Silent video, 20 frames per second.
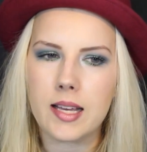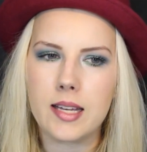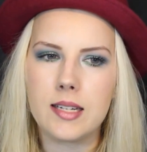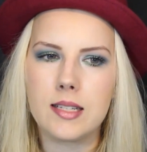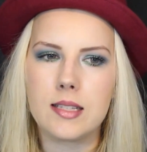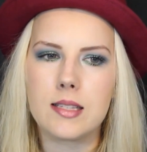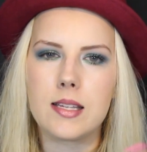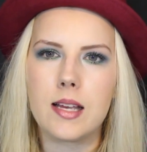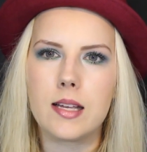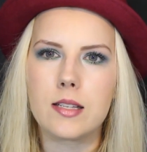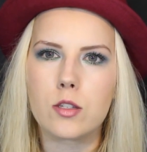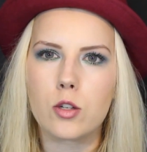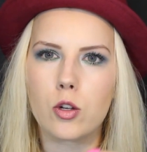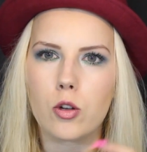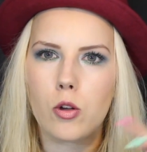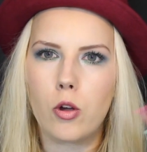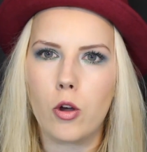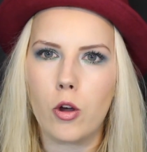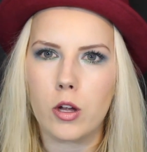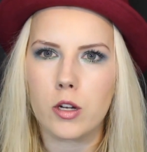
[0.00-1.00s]
and it says
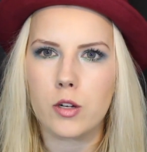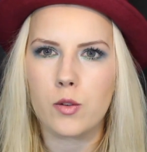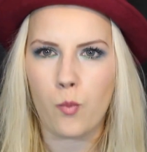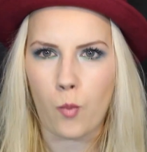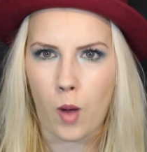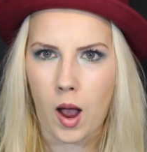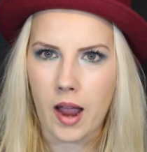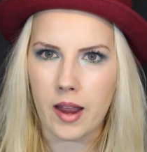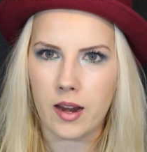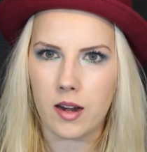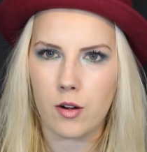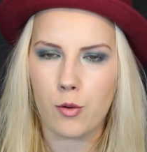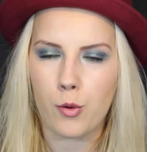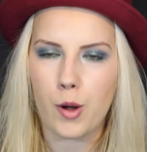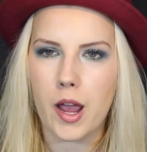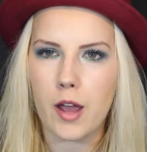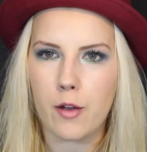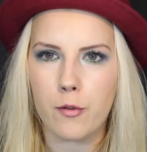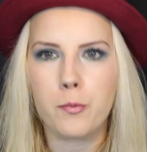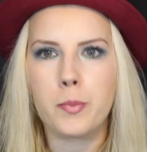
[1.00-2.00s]
Kurt
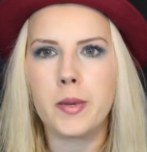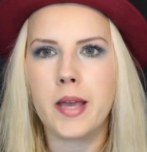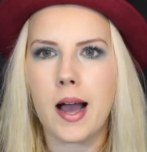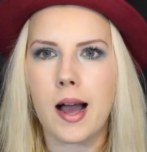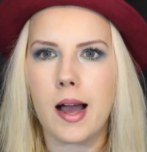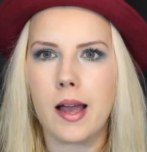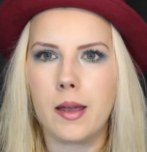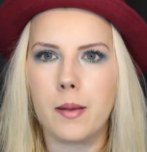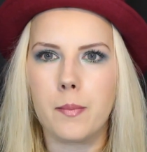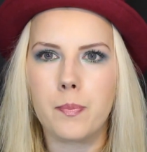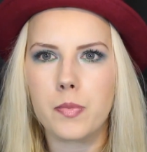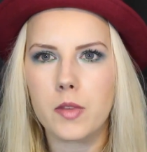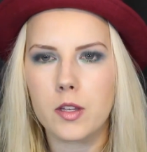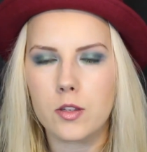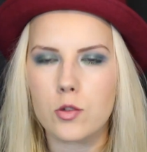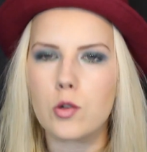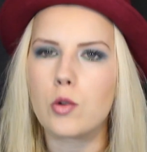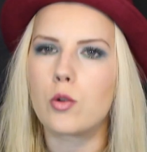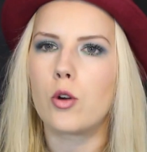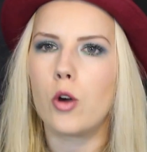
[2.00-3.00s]
Weiler FBI.
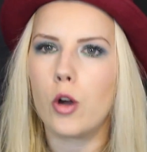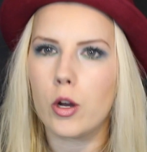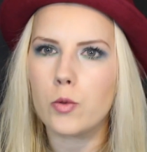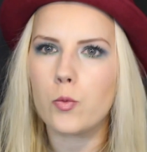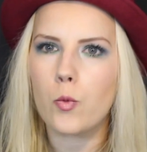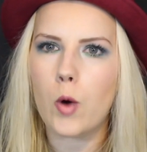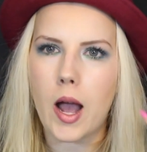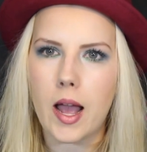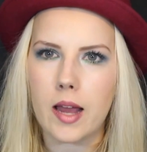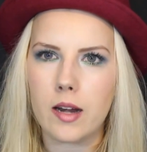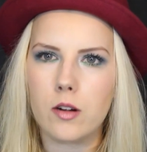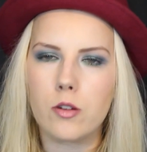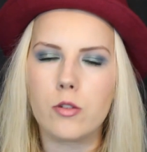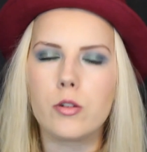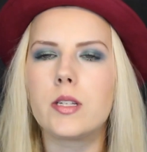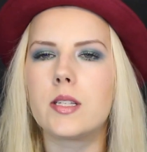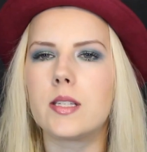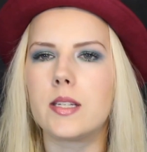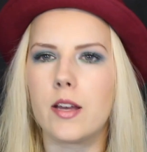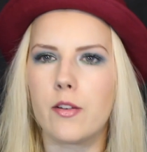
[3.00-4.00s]
So Kurt Weiler
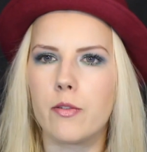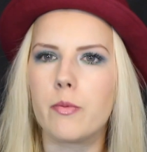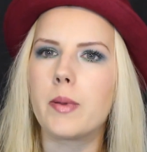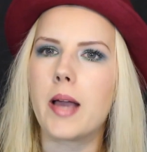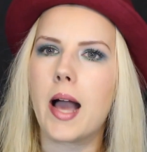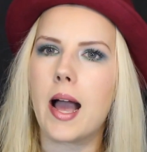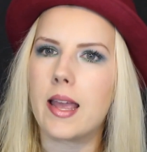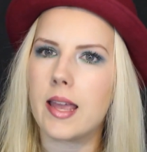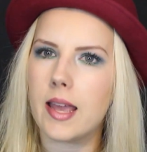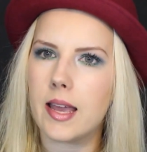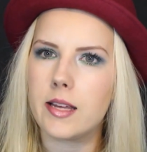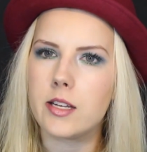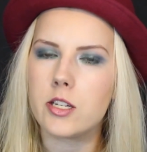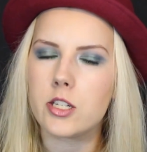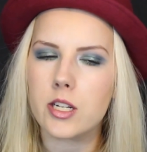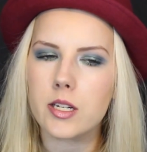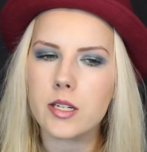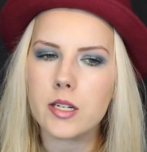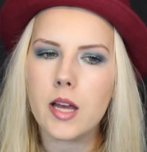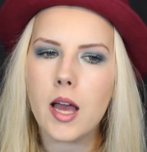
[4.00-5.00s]
is an FBI
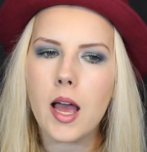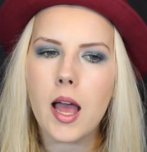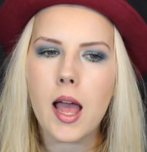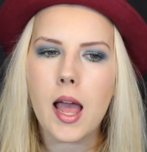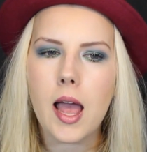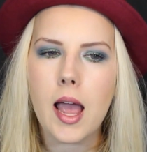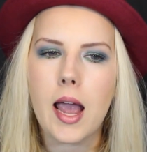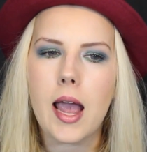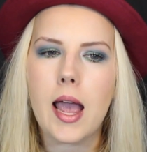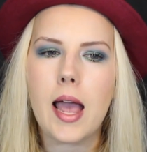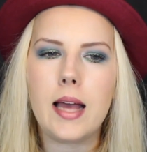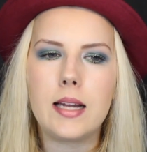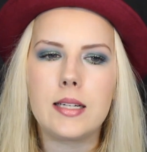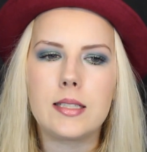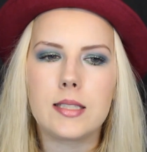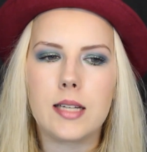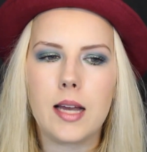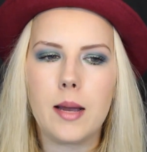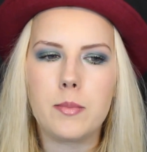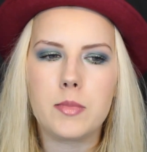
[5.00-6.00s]
agent,
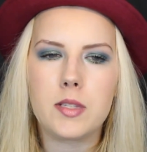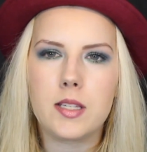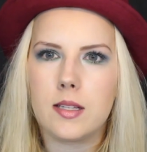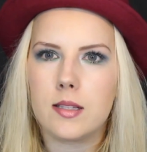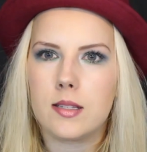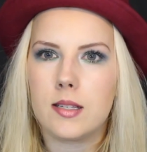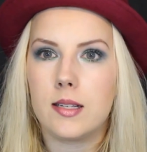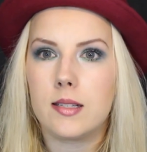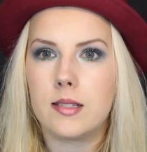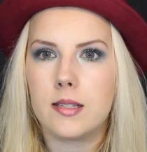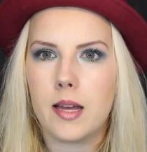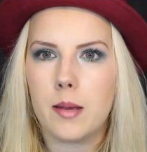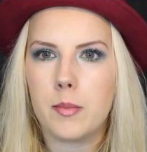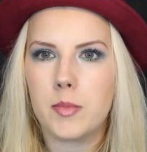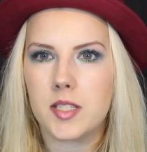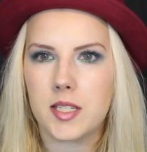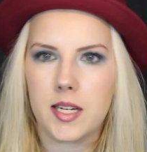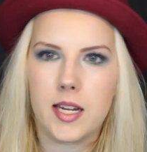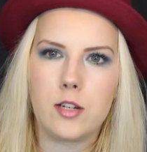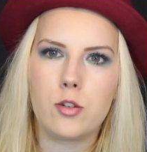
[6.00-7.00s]
and since his
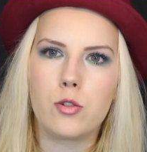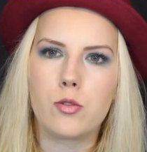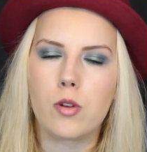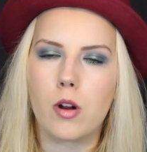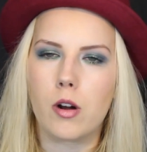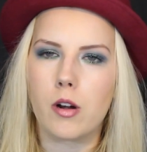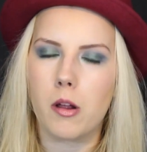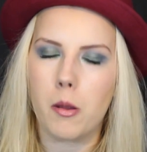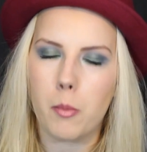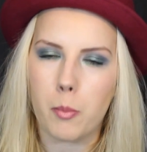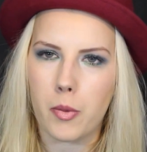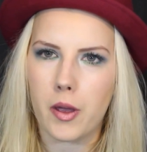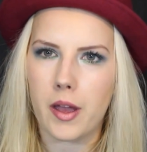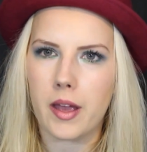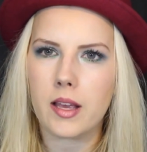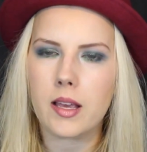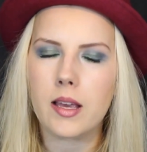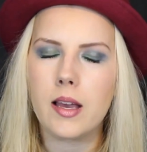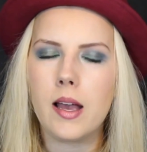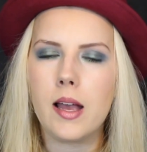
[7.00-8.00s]
name is tattooed on her
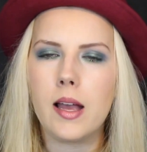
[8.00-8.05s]
back,